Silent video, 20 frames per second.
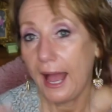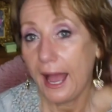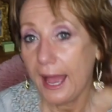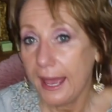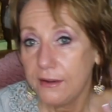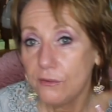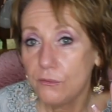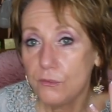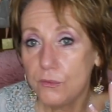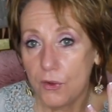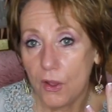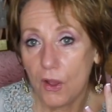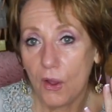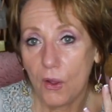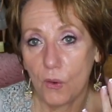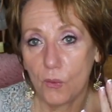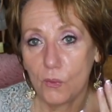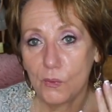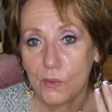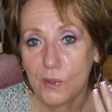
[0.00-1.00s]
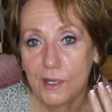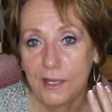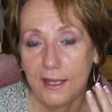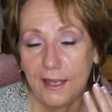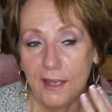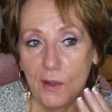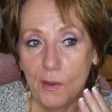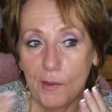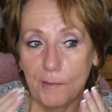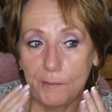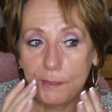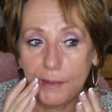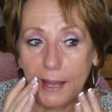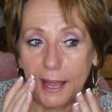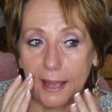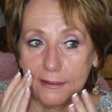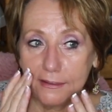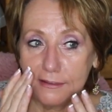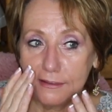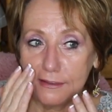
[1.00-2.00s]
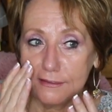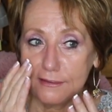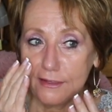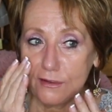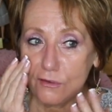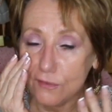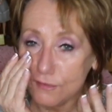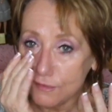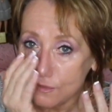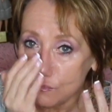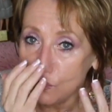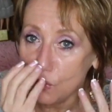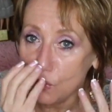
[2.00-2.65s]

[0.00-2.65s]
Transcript: I don't know. But there is a